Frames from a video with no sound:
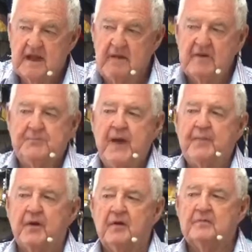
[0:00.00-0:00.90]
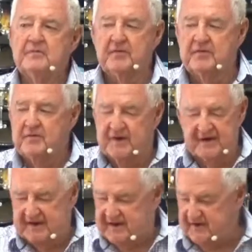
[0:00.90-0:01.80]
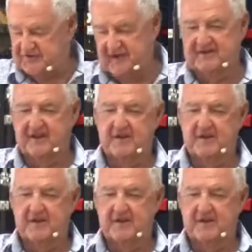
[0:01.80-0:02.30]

How many people were listening to